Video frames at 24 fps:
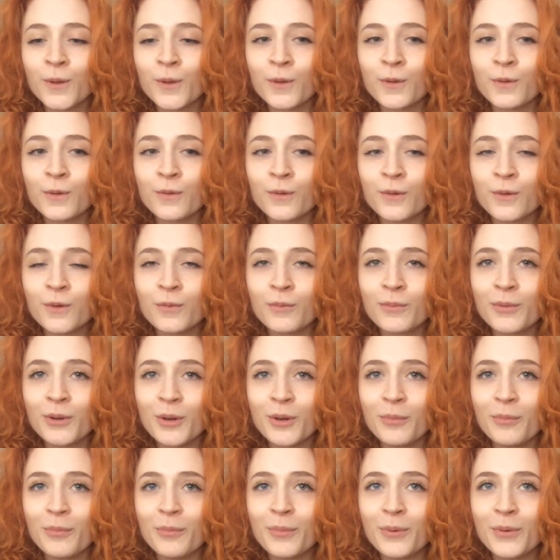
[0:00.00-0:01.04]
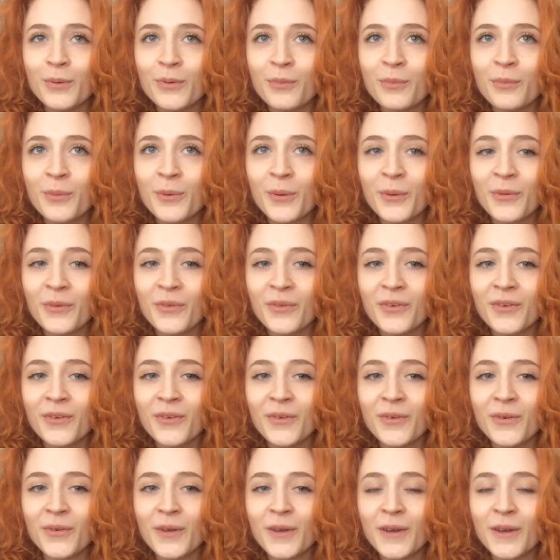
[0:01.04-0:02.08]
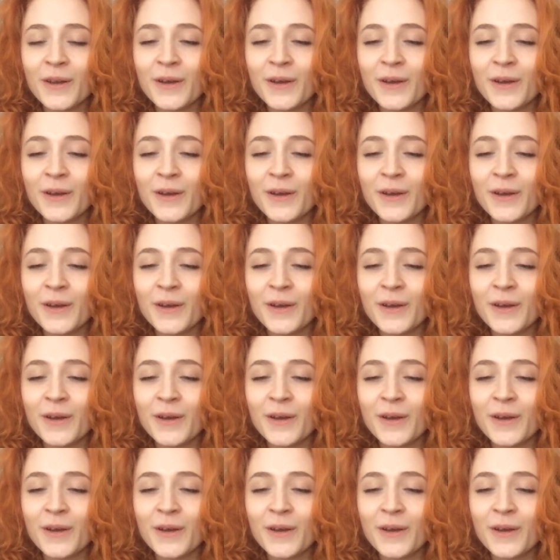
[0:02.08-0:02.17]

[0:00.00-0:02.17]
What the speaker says: You're such a busy person.